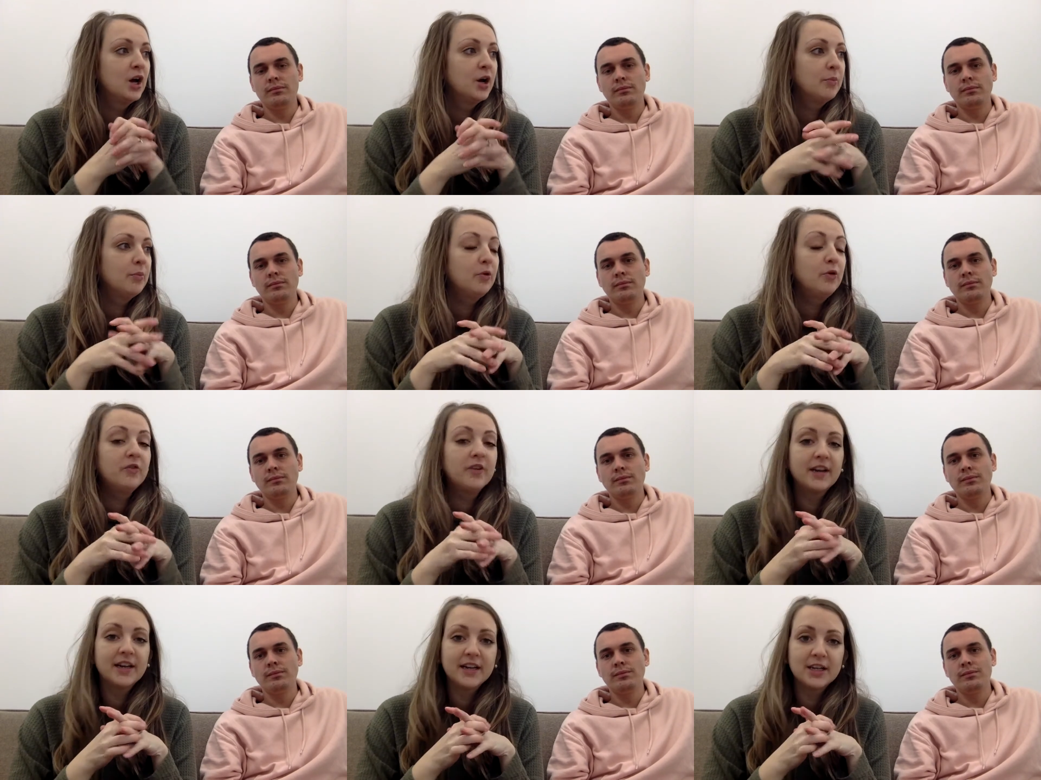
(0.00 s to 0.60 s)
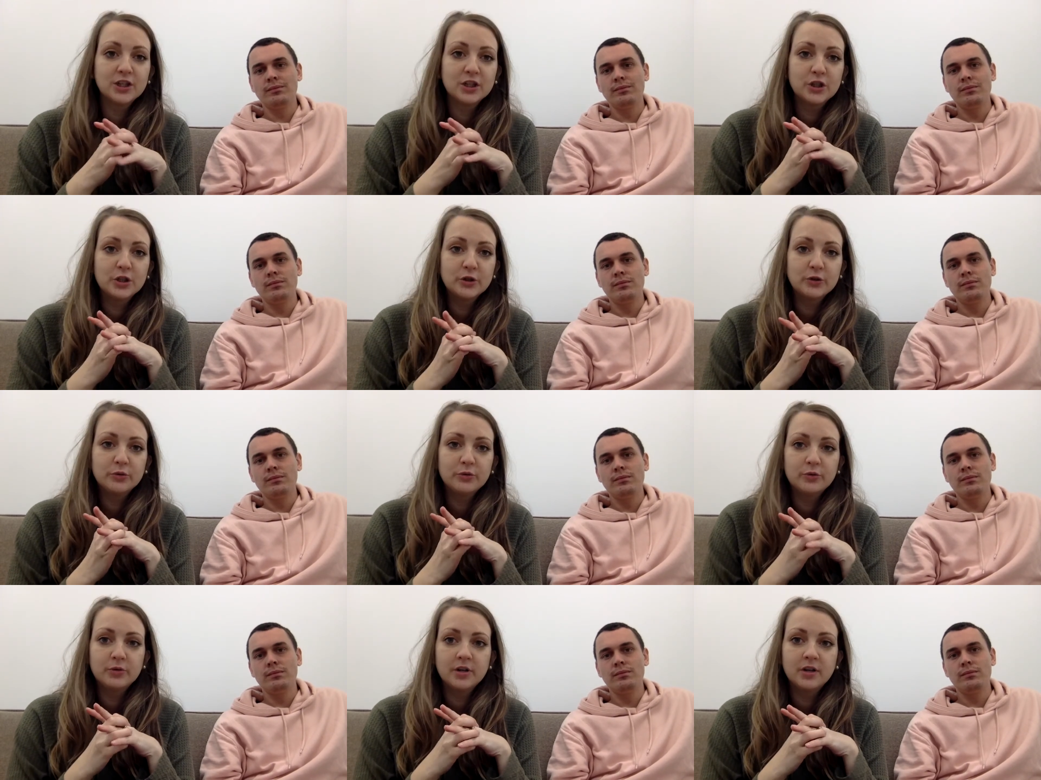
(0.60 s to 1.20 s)
Speaker 1: moving
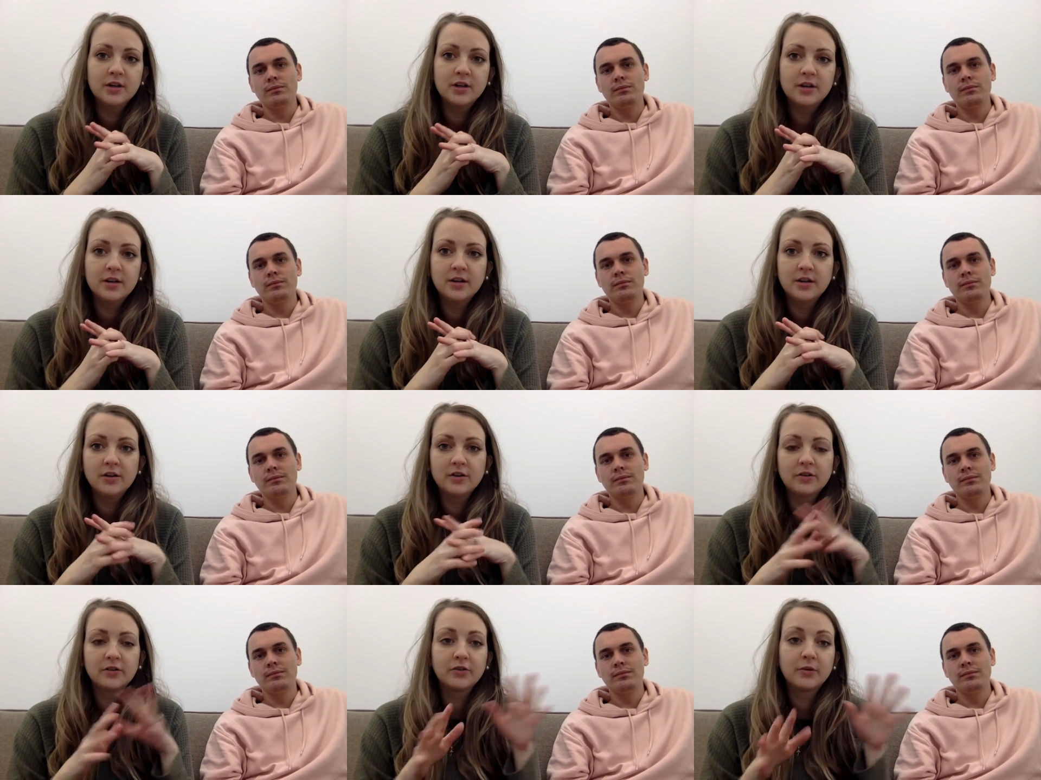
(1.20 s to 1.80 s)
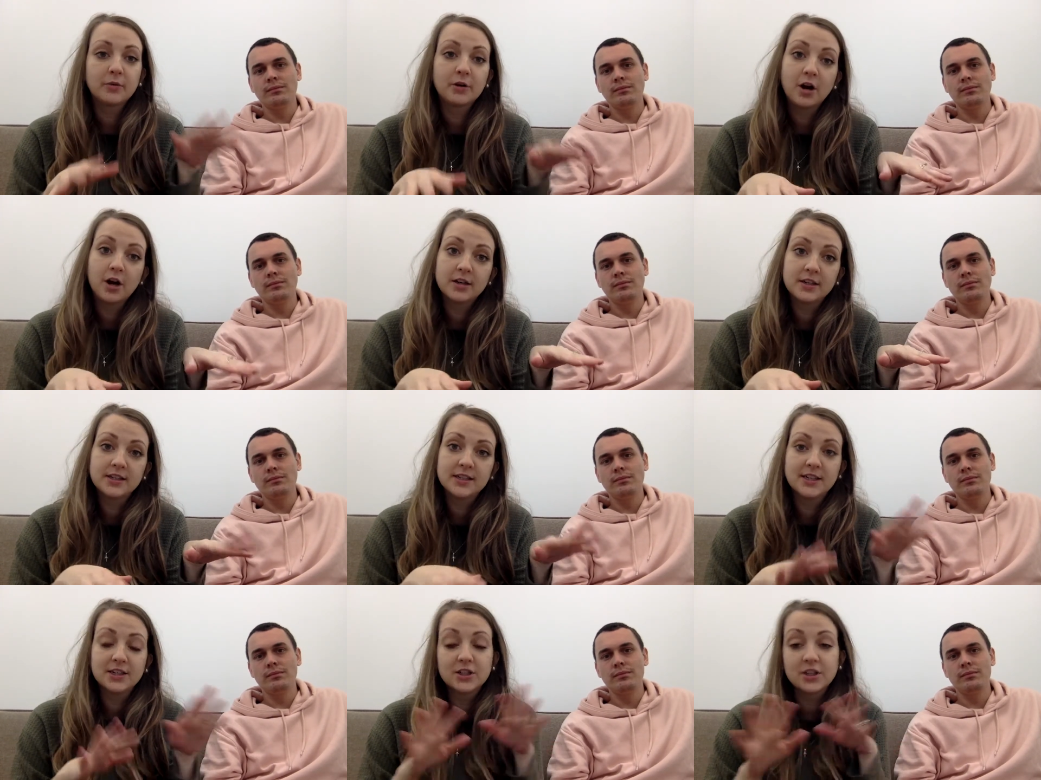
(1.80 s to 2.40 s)
into from
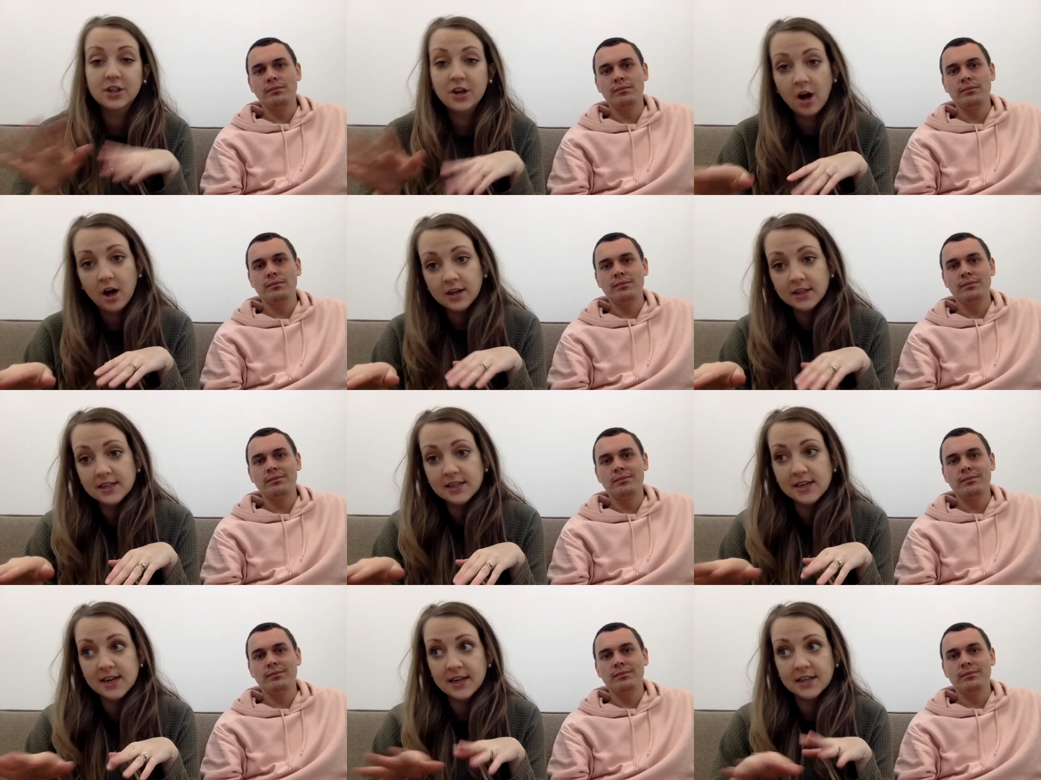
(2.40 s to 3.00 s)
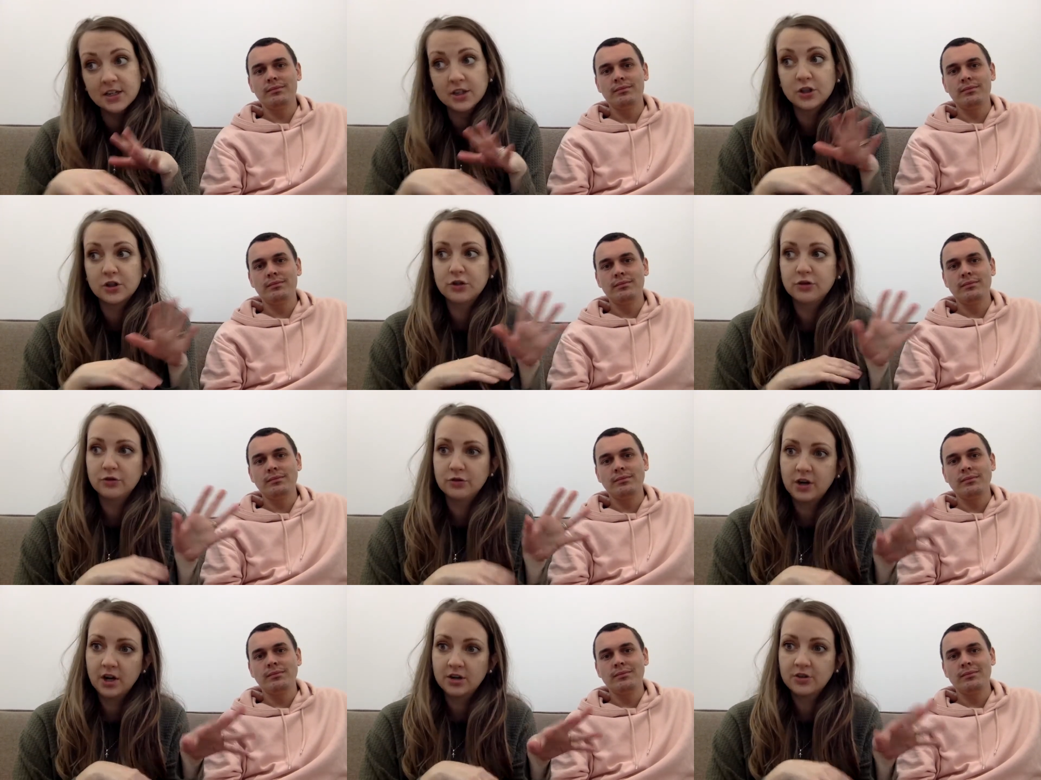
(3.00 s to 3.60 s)
continent to continent, into a
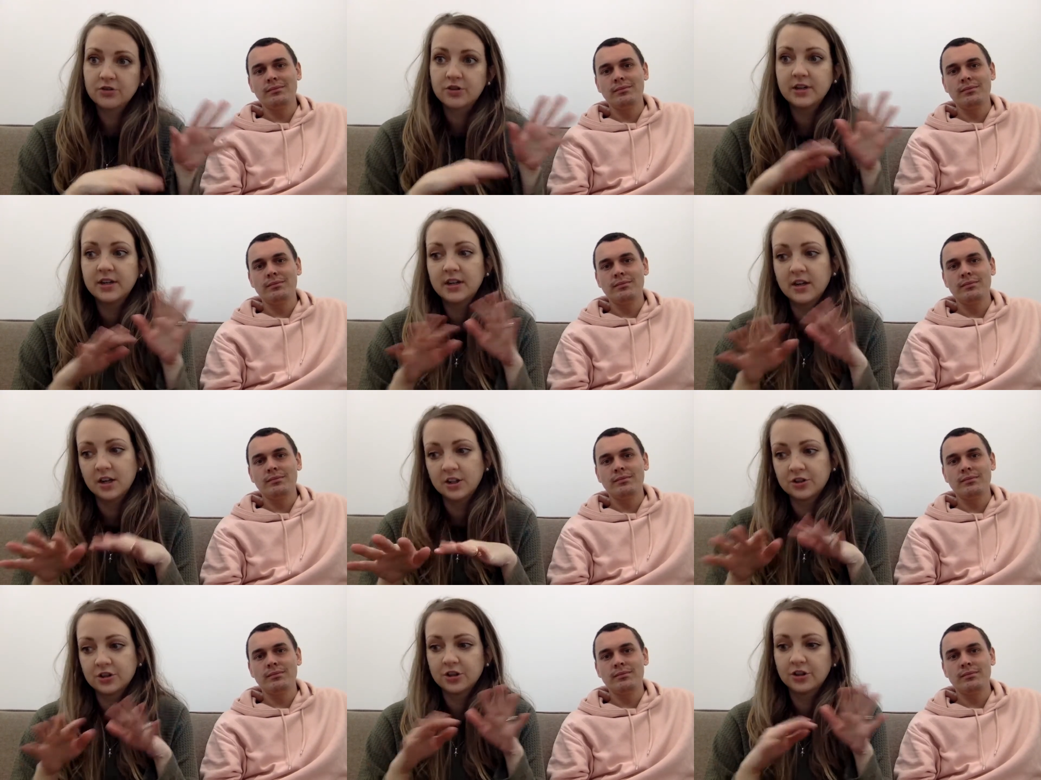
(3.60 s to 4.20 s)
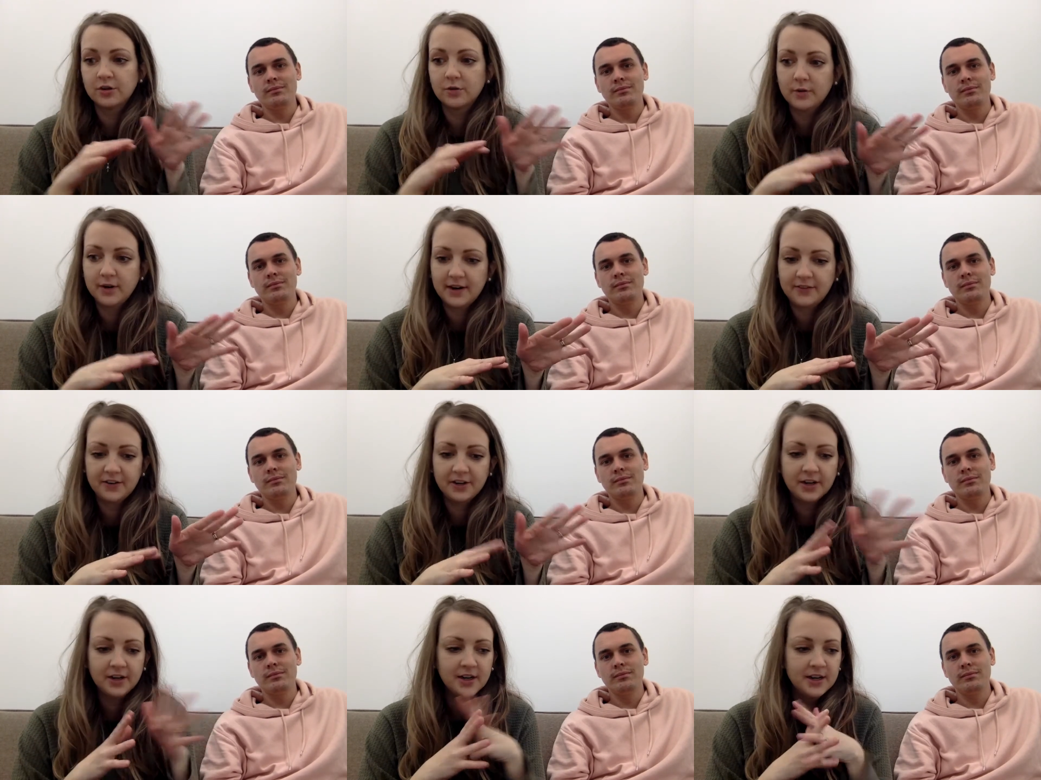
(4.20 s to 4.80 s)
new country, culture,
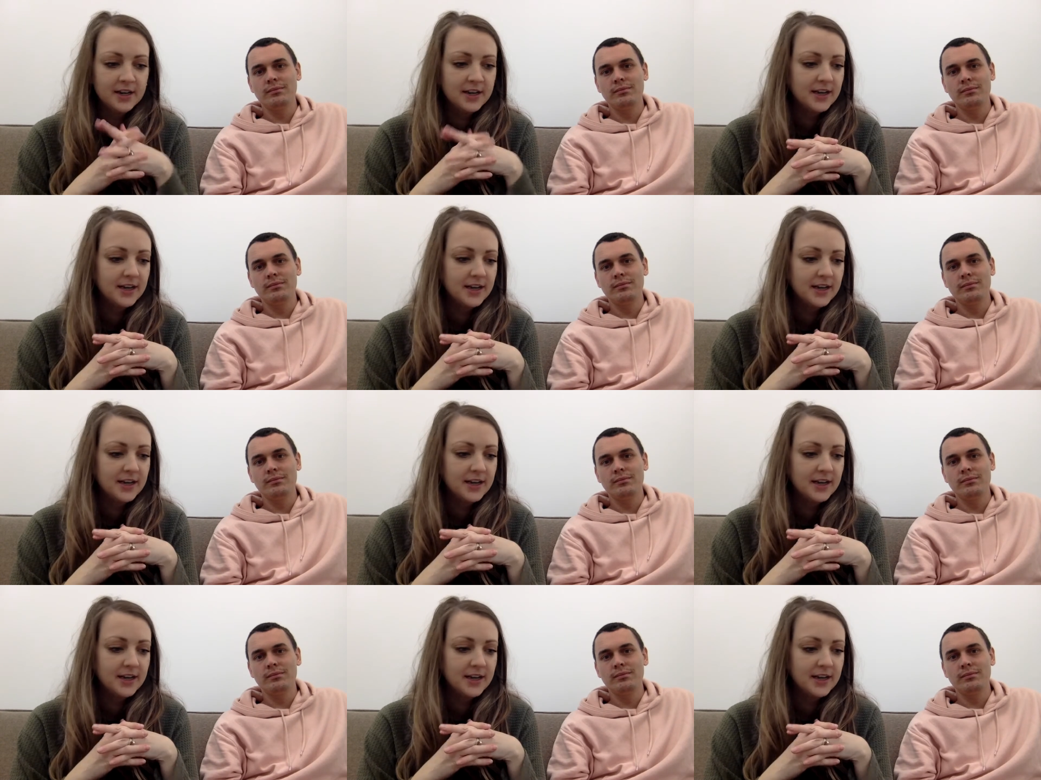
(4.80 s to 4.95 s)
whatever,